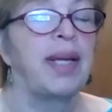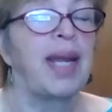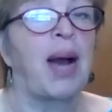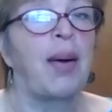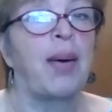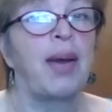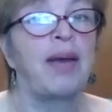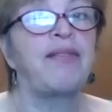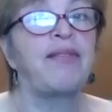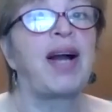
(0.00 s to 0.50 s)

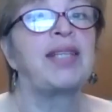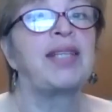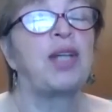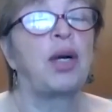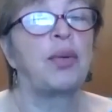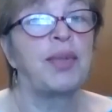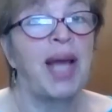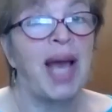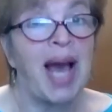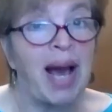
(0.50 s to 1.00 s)
Now, if I
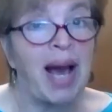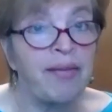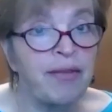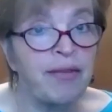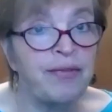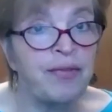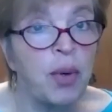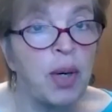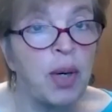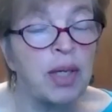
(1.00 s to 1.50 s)
don't have
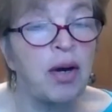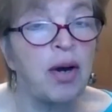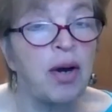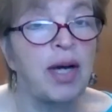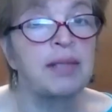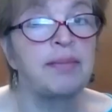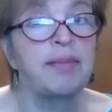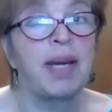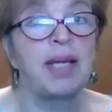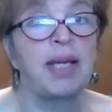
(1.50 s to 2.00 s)
a four
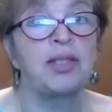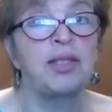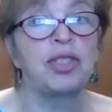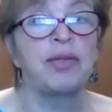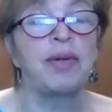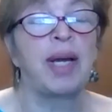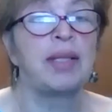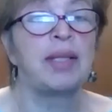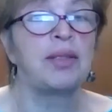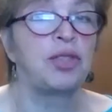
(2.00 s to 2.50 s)
card
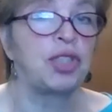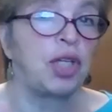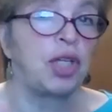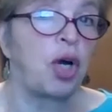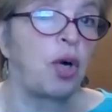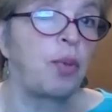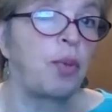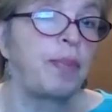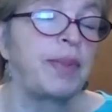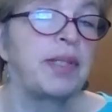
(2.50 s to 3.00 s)
major and she
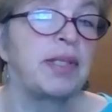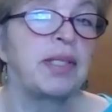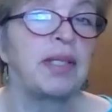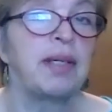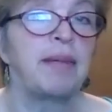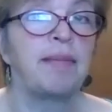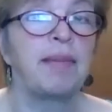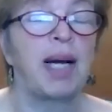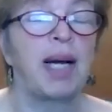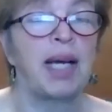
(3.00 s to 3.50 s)
opens
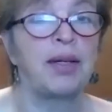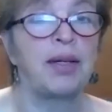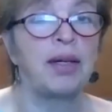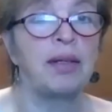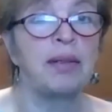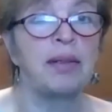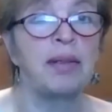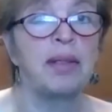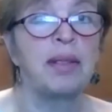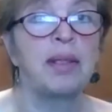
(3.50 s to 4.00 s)
in a
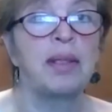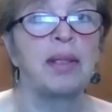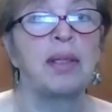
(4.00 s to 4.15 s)
minor,